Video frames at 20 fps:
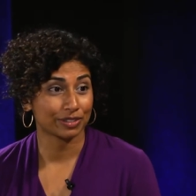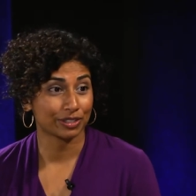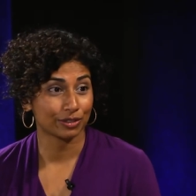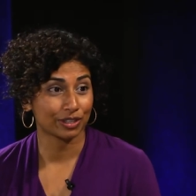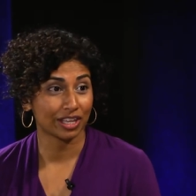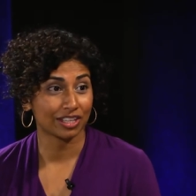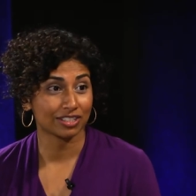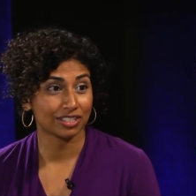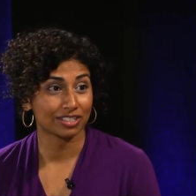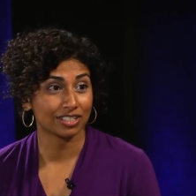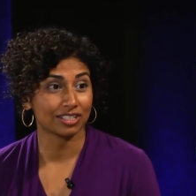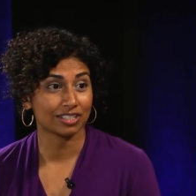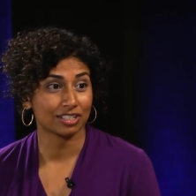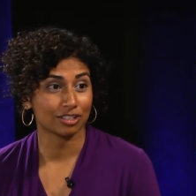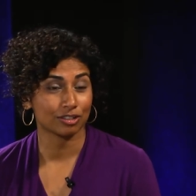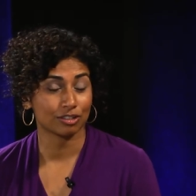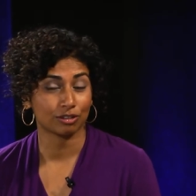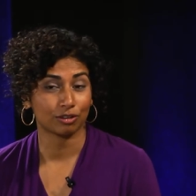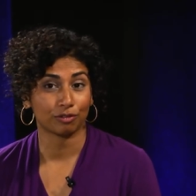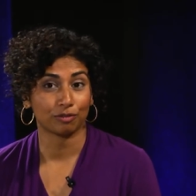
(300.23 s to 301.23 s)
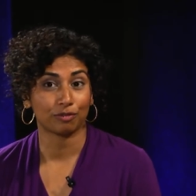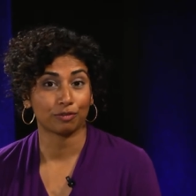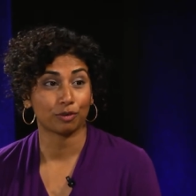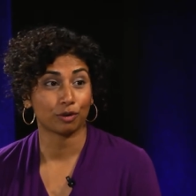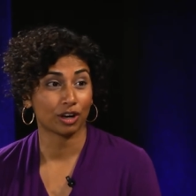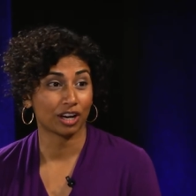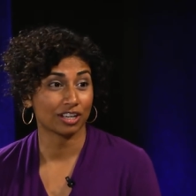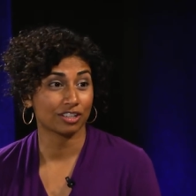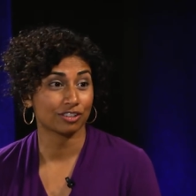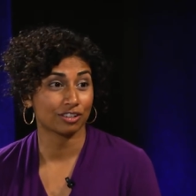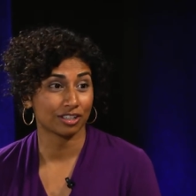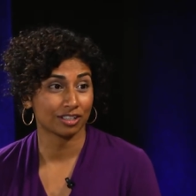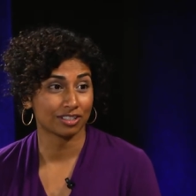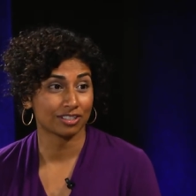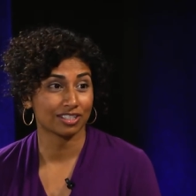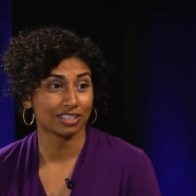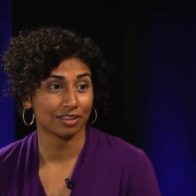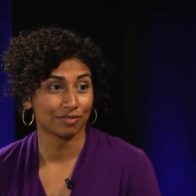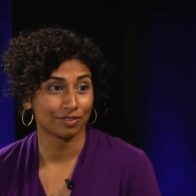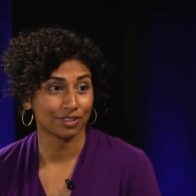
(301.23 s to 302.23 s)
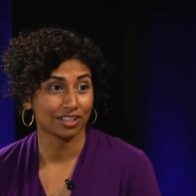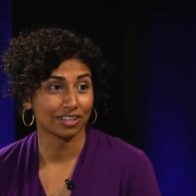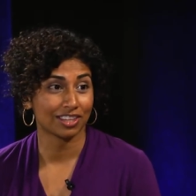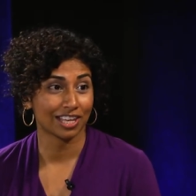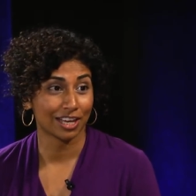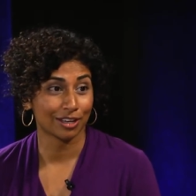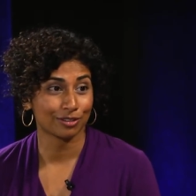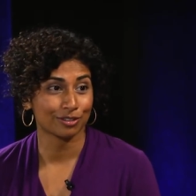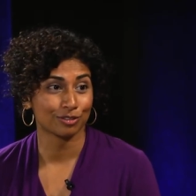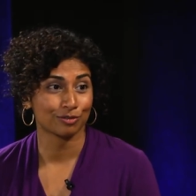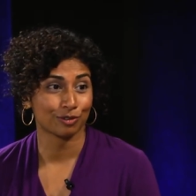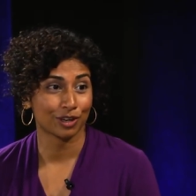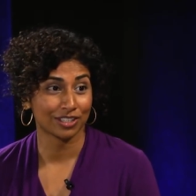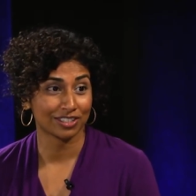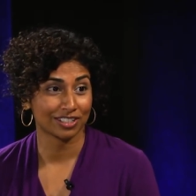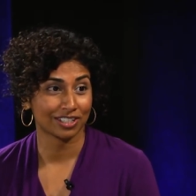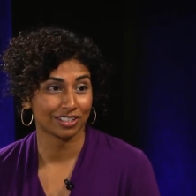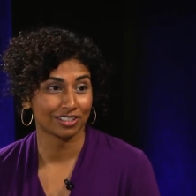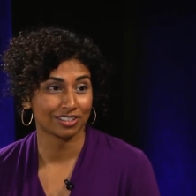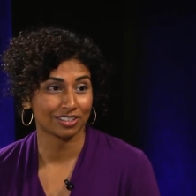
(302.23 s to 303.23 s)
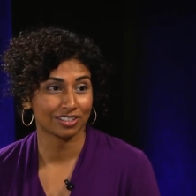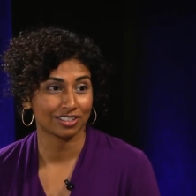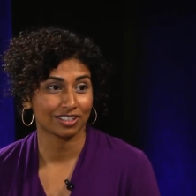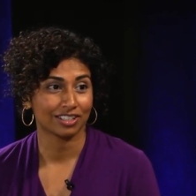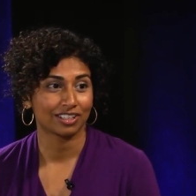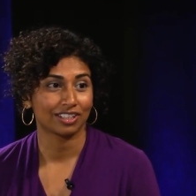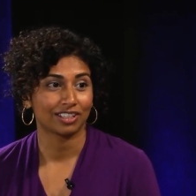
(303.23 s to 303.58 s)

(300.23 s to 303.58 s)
So that's an additional 470,000 residents.